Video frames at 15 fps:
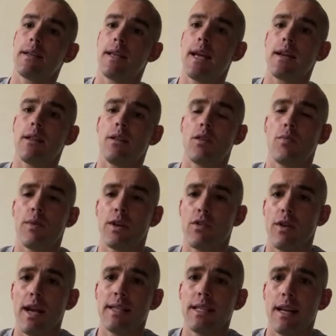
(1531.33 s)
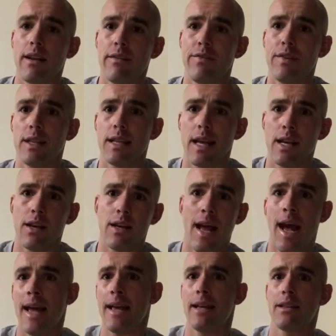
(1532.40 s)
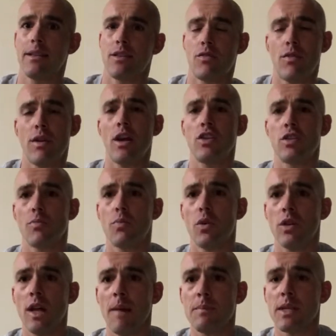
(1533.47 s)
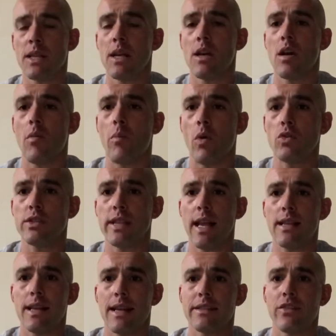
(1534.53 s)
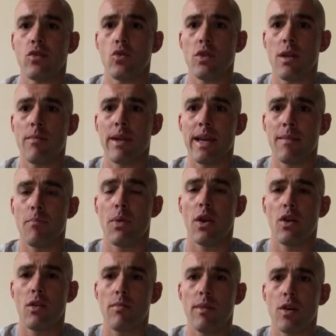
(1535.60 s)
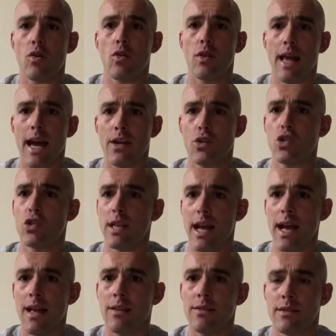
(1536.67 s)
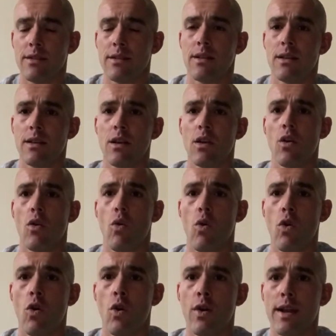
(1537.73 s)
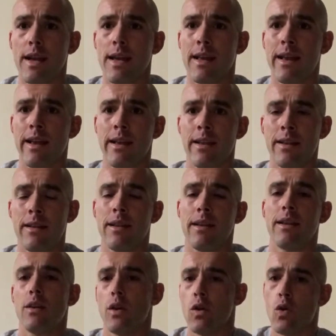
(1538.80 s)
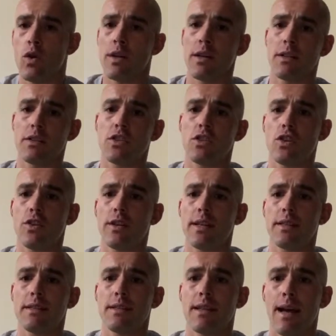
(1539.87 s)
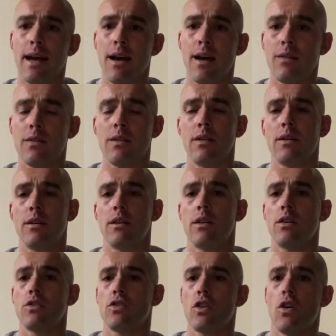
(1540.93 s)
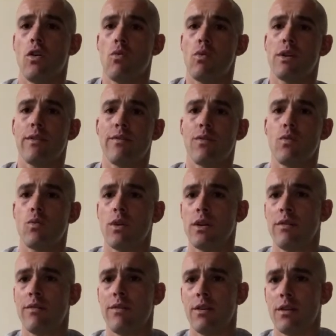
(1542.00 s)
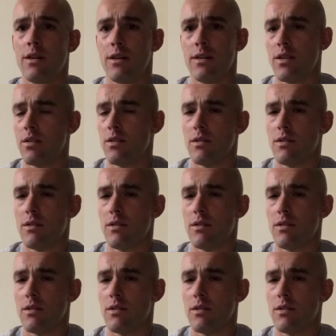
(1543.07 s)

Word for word: get a little bit crazy and I'm feeling that good, I hit 300 pull-ups. Mostly I like to do them in pyramid or ladder styles or in or in a circuit style. So one of one of uh,